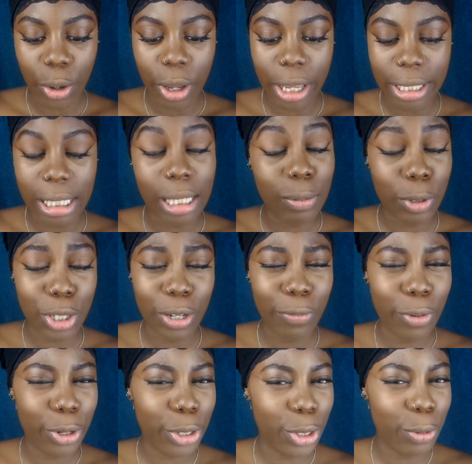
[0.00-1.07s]
especially
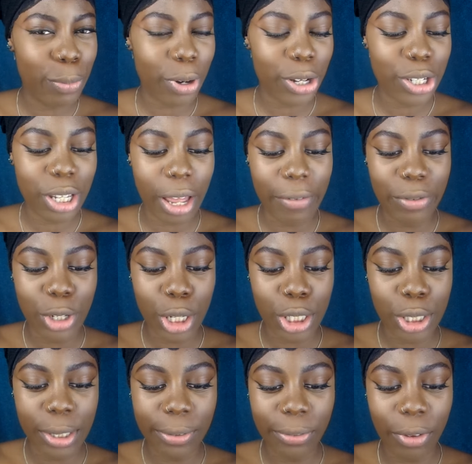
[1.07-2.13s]
for a new brush that I've
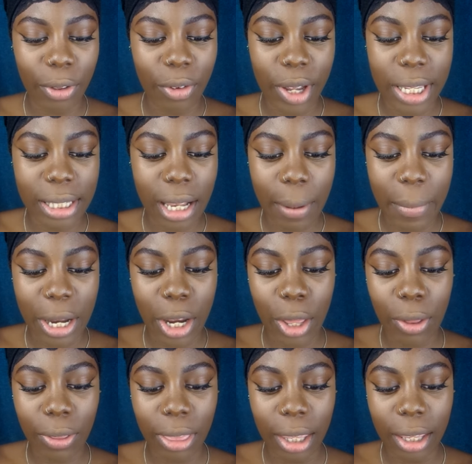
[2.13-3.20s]
just used for the first time, I
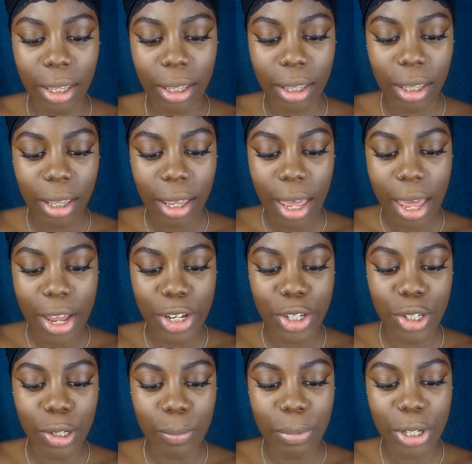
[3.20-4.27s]
don't think it
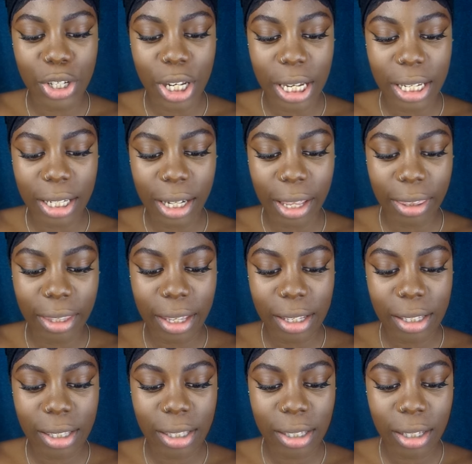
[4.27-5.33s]
should be shedding like
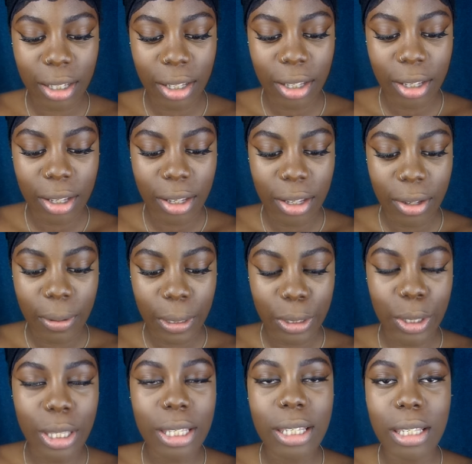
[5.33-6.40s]
this.
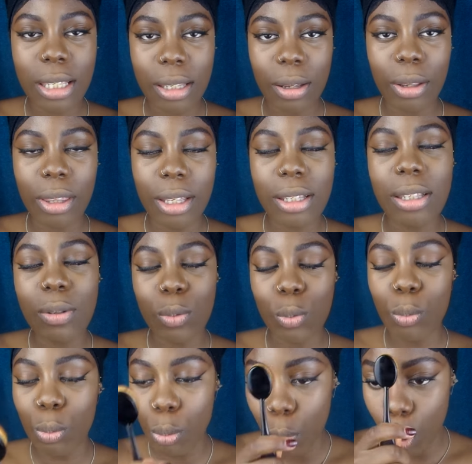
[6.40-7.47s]
So this is
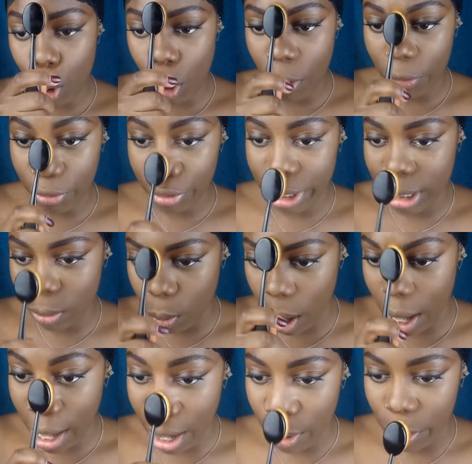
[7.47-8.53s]
more of a reason
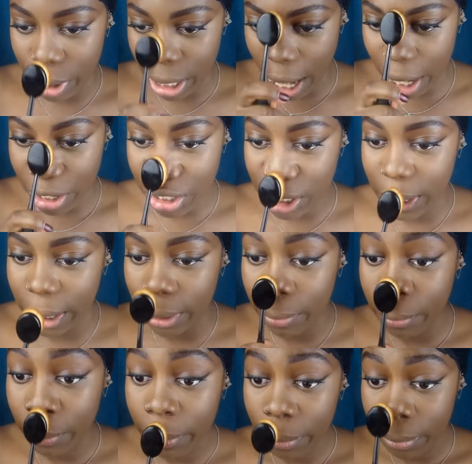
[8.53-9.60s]
why I would actually
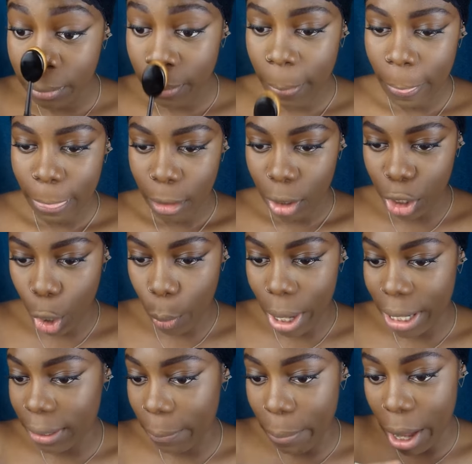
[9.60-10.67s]
go
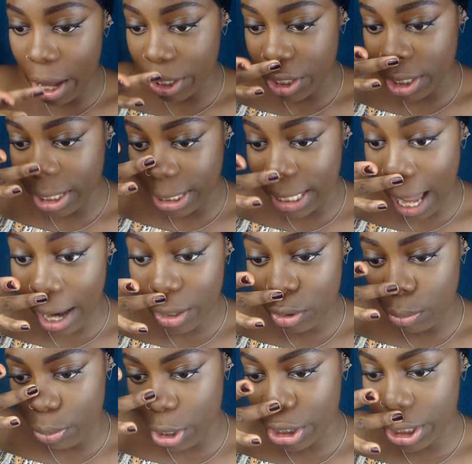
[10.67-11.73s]
ahead and purchase the
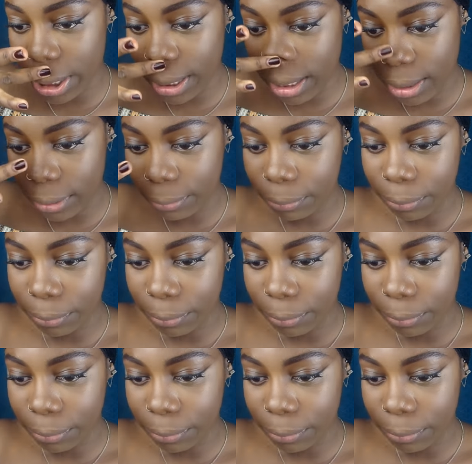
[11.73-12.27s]
actual brushes.